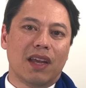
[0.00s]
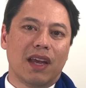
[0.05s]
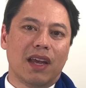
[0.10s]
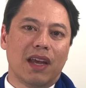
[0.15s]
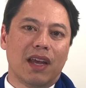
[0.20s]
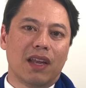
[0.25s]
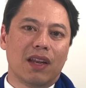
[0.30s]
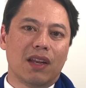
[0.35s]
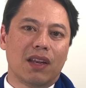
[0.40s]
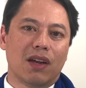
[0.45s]

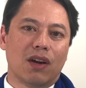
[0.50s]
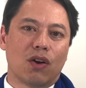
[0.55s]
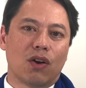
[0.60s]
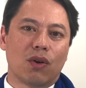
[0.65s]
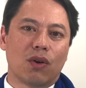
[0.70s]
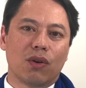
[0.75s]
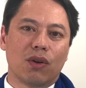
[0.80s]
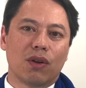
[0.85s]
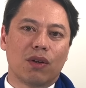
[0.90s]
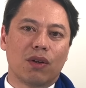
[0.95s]
And
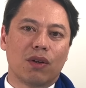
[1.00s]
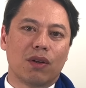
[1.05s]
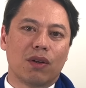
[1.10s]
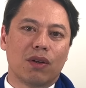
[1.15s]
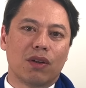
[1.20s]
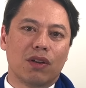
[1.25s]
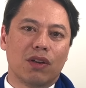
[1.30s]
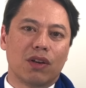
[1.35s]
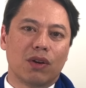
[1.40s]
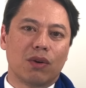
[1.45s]
our,
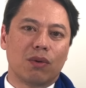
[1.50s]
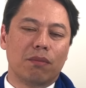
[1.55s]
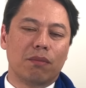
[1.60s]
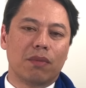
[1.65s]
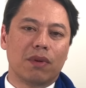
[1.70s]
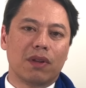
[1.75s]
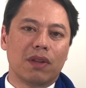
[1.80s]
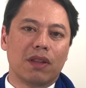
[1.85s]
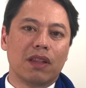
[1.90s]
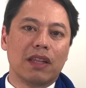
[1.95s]
you know,
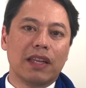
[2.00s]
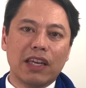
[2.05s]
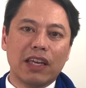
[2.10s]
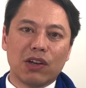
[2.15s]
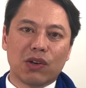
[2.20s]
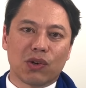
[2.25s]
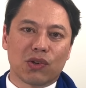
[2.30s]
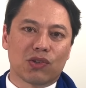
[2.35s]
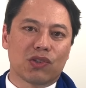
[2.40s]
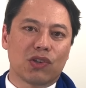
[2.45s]

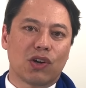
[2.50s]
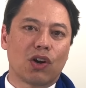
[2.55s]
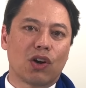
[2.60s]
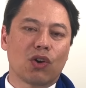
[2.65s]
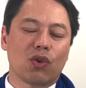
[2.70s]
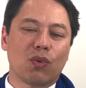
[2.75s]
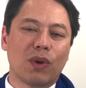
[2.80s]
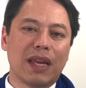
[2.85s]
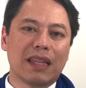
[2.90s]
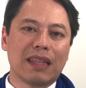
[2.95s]
leaders, our
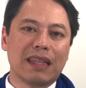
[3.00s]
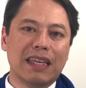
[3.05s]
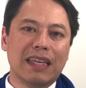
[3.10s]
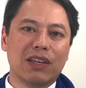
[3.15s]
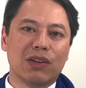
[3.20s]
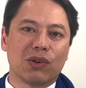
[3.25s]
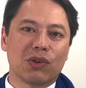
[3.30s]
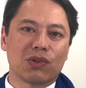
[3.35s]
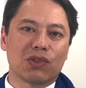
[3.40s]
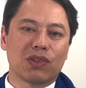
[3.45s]
great
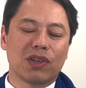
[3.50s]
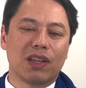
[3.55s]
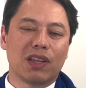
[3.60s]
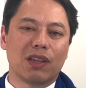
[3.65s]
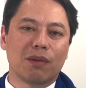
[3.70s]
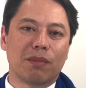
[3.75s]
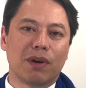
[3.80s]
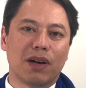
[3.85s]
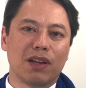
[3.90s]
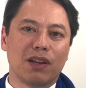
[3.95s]
leaders in
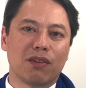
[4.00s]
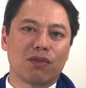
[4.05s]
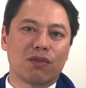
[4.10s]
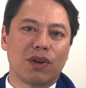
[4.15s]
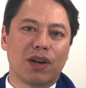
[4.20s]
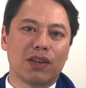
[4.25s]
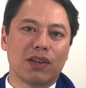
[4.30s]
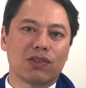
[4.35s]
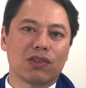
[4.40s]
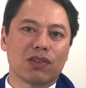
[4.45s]
the body of
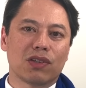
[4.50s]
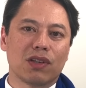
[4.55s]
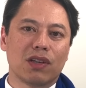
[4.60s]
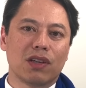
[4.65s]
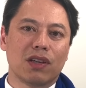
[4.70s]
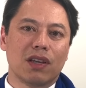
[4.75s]
Christ,